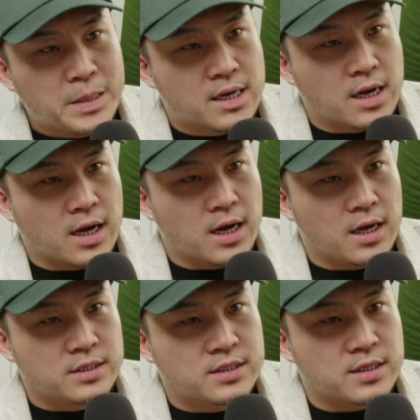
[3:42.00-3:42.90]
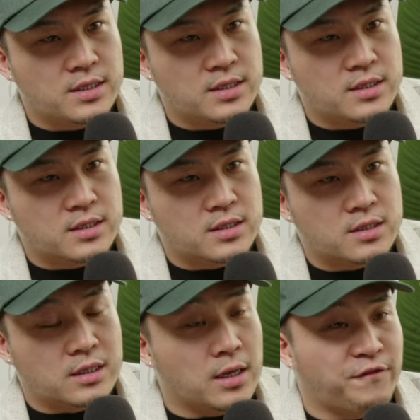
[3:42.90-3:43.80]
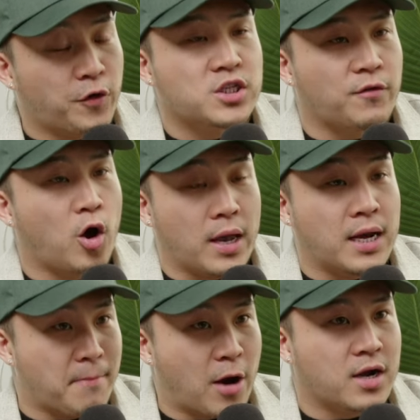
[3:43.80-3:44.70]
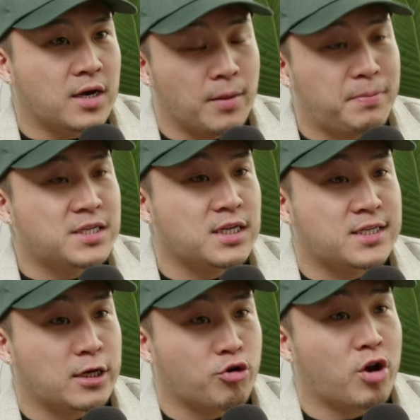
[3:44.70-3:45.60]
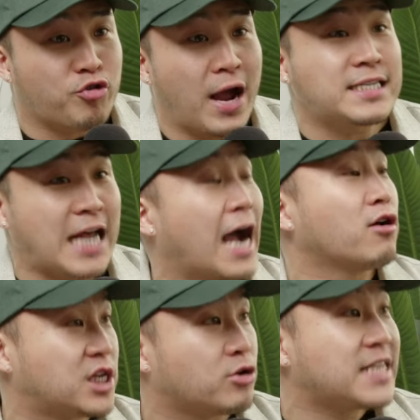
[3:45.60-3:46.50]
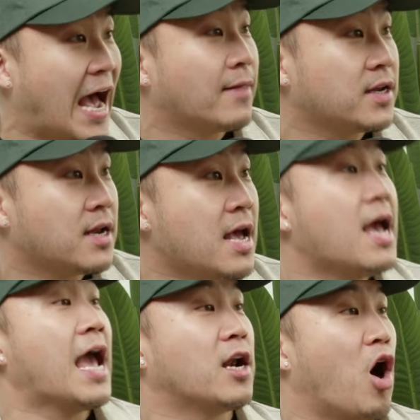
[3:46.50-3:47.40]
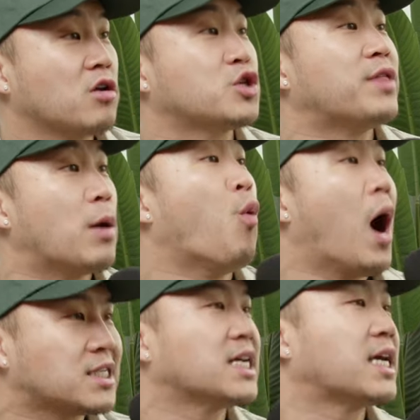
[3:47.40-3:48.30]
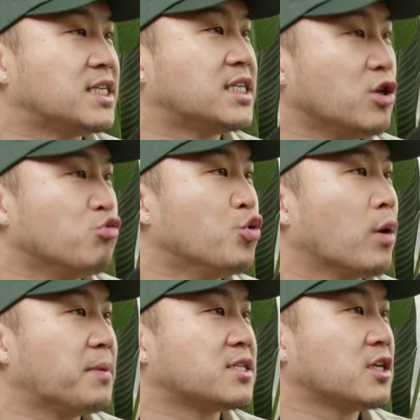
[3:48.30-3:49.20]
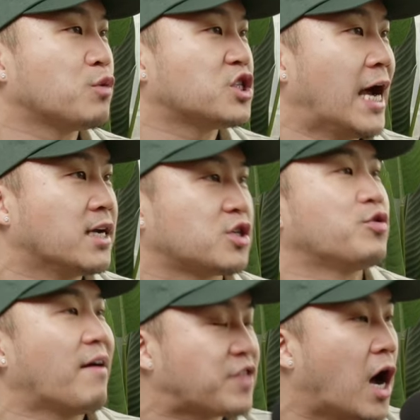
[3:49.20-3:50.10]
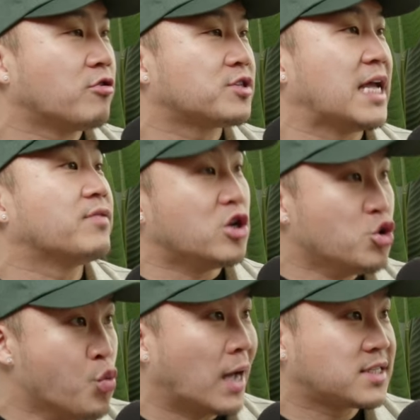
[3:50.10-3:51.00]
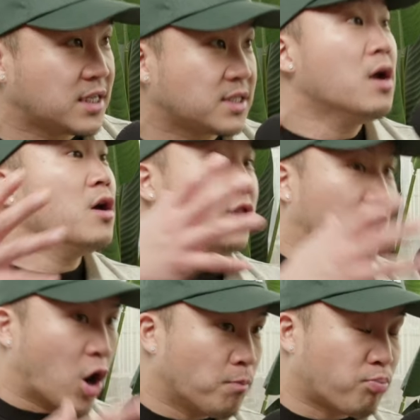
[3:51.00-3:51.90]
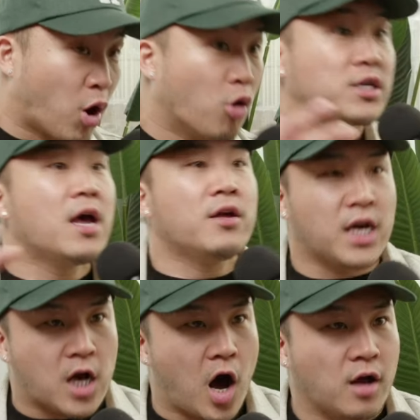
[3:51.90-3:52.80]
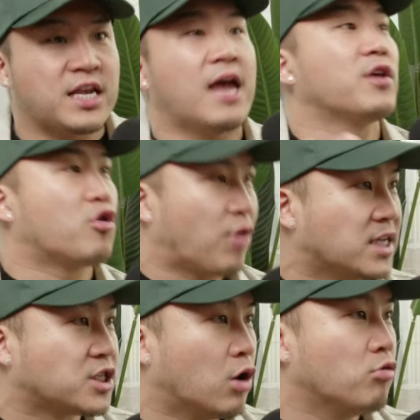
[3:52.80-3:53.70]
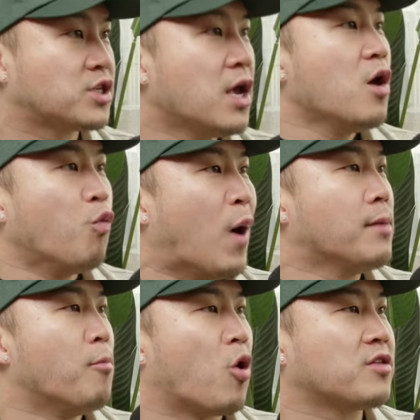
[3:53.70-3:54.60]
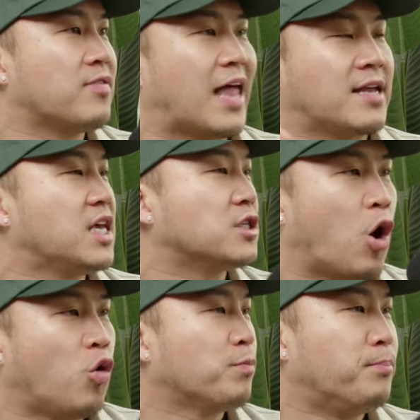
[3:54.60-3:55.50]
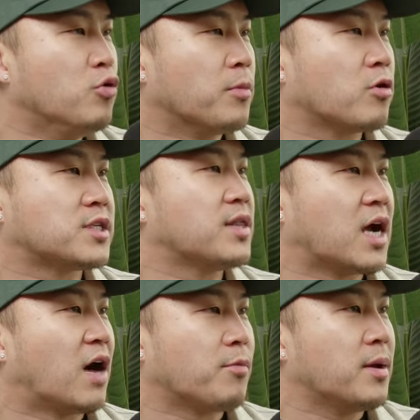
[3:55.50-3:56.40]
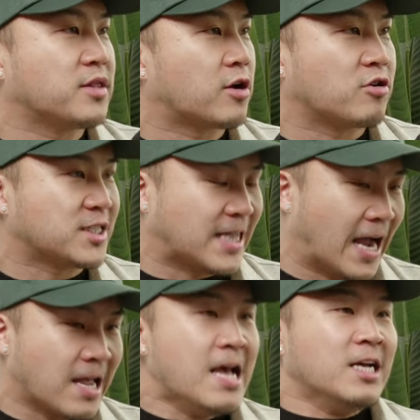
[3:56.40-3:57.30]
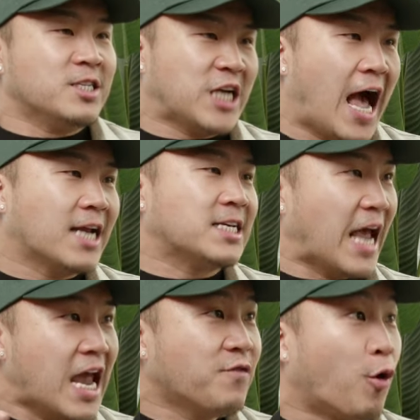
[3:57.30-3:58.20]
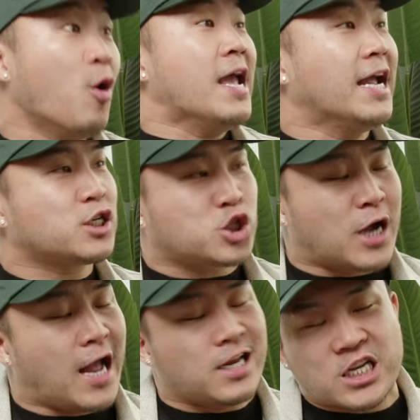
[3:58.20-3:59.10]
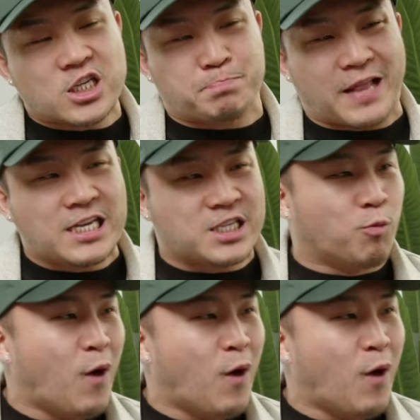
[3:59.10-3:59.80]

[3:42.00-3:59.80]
Because first of all, in America, the business sector attracts higher tier talent. And also, they want to continue doing business with China. So they have to understand the nuances, the pros, the cons, and the gray zones way more than like these old boomers in the government that are just like, China's evil. It is trying to displace the